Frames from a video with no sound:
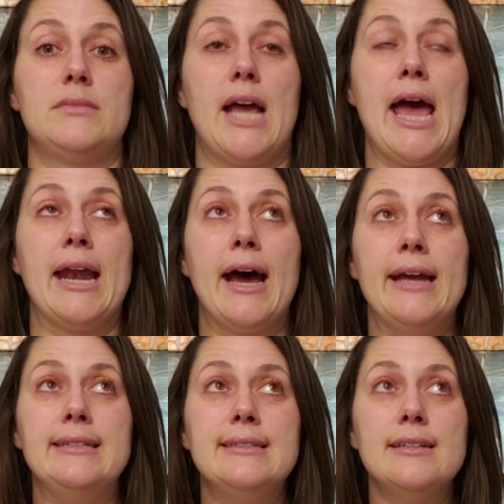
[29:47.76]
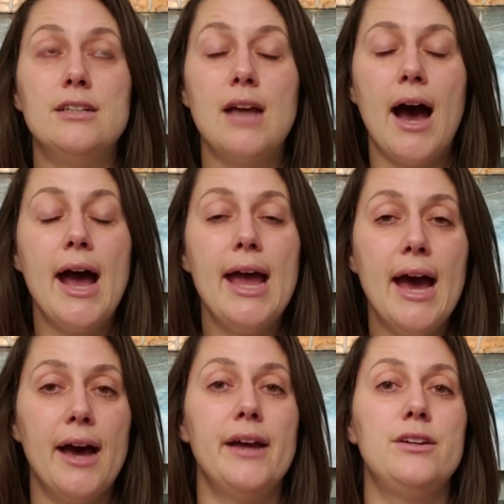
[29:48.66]
And I
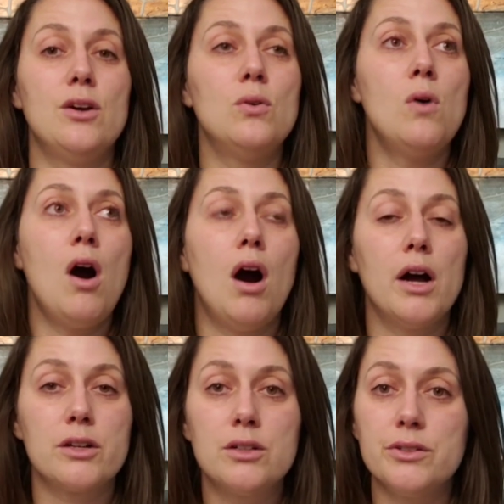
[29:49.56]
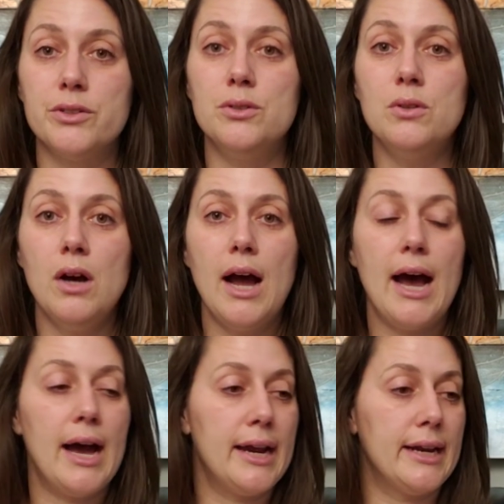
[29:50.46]
had no hot clue
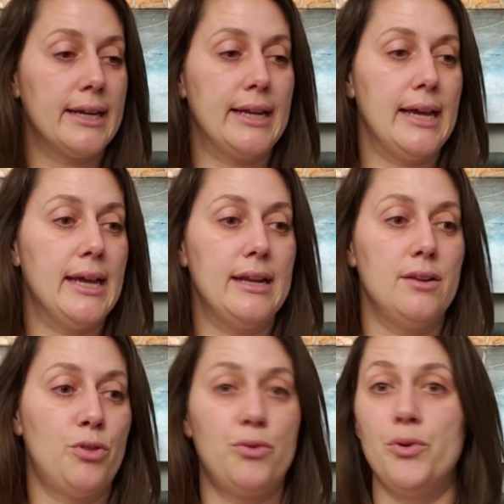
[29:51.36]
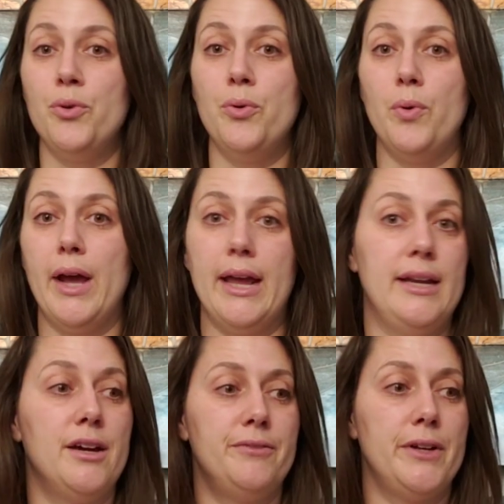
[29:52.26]
how to get through
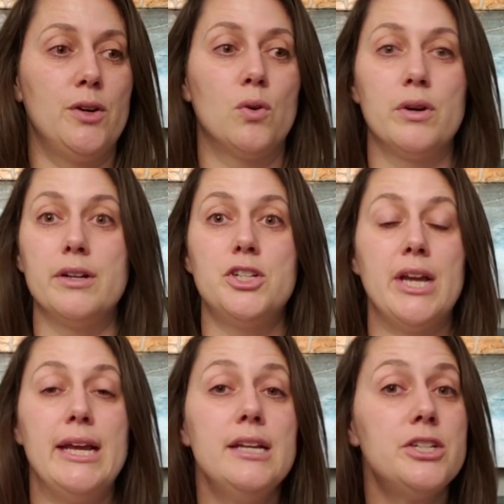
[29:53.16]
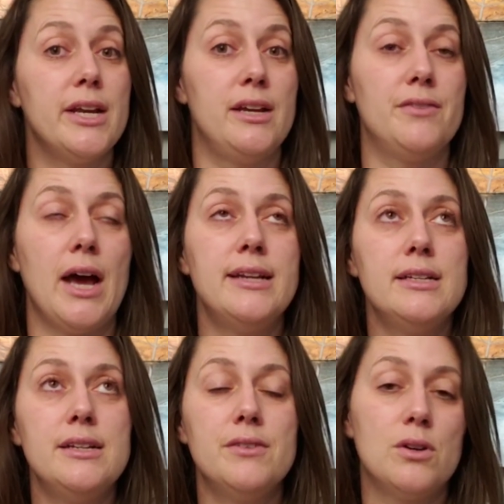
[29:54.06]
any of it or to change any of it. I
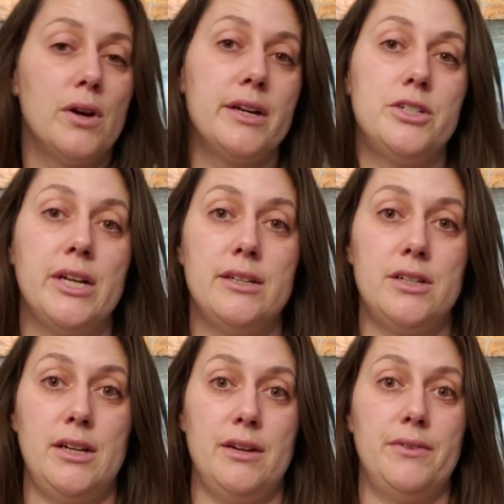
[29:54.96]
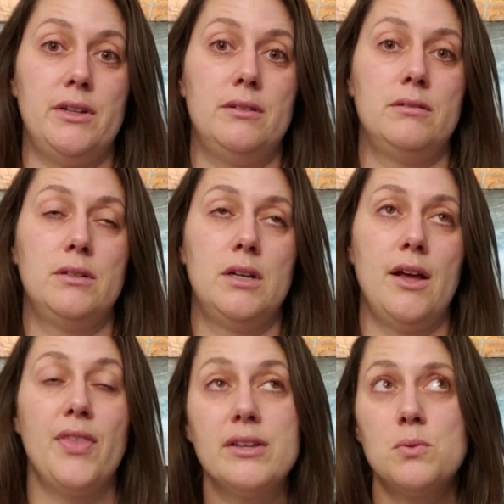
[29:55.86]
didn't even know how to change any of it.
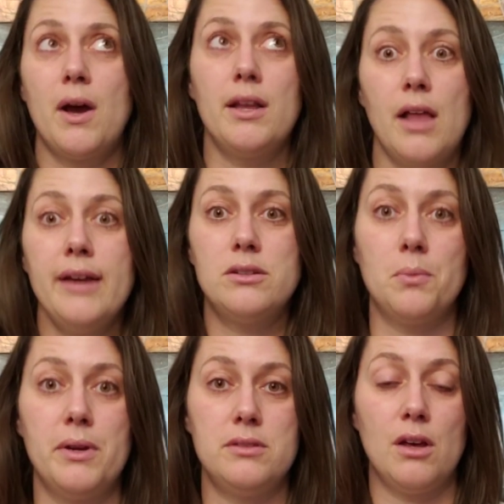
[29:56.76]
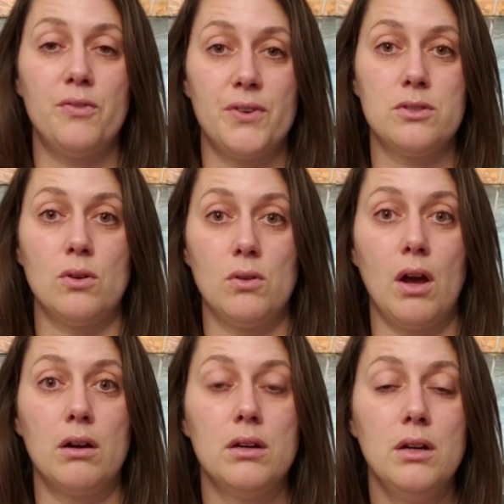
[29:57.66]
That's why I lied to myself for so
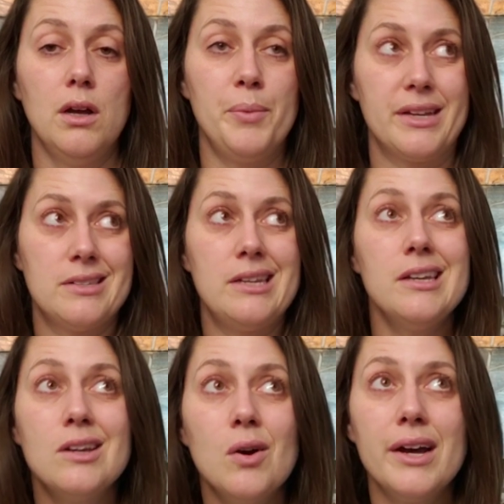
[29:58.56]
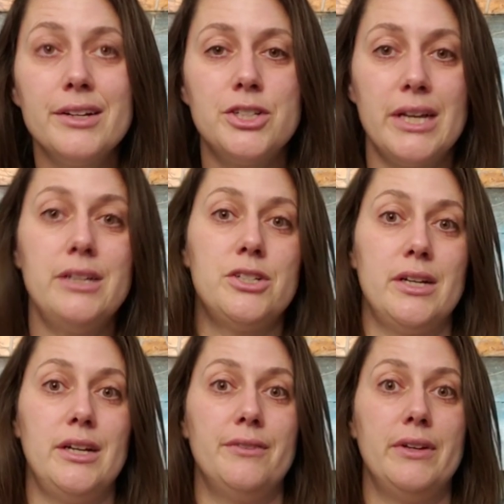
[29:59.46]
long, because I didn't know how to change
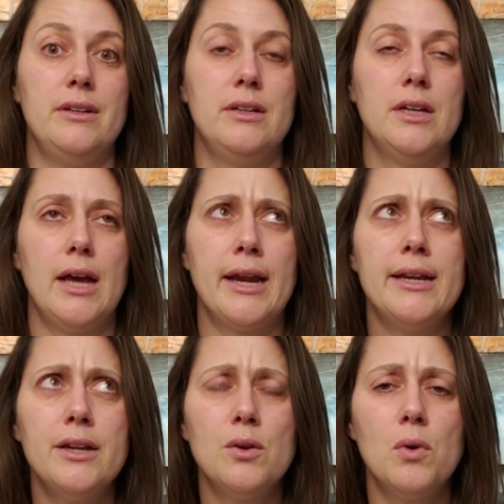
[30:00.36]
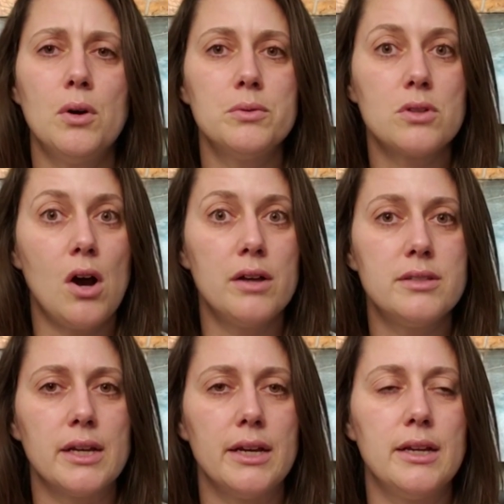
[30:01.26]
any of it. And I didn't know what was
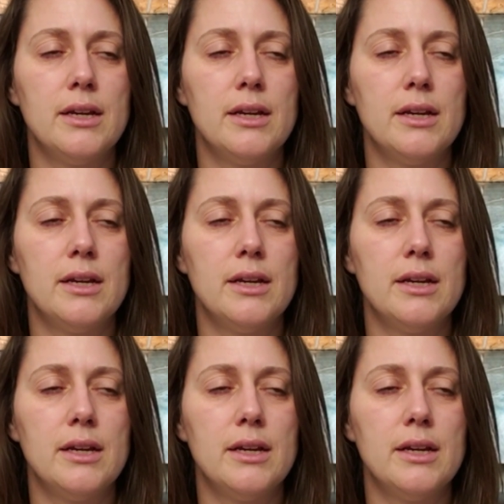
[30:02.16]
causing it.